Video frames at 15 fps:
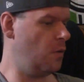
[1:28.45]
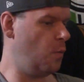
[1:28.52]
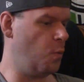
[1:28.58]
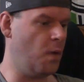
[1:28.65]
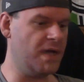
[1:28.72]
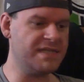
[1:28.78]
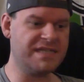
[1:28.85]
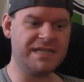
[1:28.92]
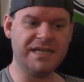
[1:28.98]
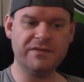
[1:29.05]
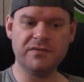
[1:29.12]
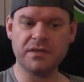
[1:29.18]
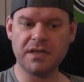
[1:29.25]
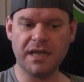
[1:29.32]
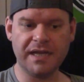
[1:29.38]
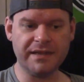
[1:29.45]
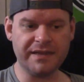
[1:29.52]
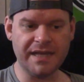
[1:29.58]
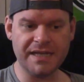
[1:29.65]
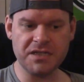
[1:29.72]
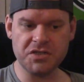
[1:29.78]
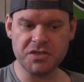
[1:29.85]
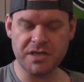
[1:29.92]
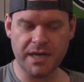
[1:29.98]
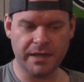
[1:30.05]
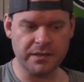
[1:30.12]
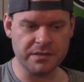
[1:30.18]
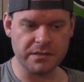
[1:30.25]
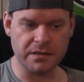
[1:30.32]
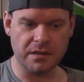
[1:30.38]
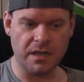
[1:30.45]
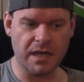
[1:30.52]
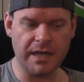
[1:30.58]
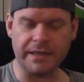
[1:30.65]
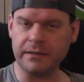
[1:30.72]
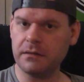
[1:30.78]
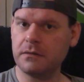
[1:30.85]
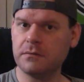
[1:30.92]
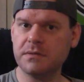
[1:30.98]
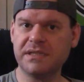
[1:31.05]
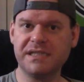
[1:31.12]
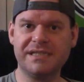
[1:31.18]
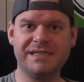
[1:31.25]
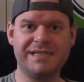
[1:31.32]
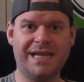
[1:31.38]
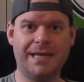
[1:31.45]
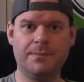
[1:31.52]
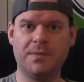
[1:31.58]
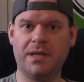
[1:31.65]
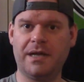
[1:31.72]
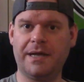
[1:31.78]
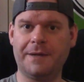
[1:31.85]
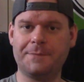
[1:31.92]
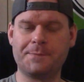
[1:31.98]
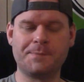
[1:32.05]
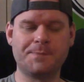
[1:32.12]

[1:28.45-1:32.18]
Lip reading: Wasn't even like they had changed the line. It was the same line.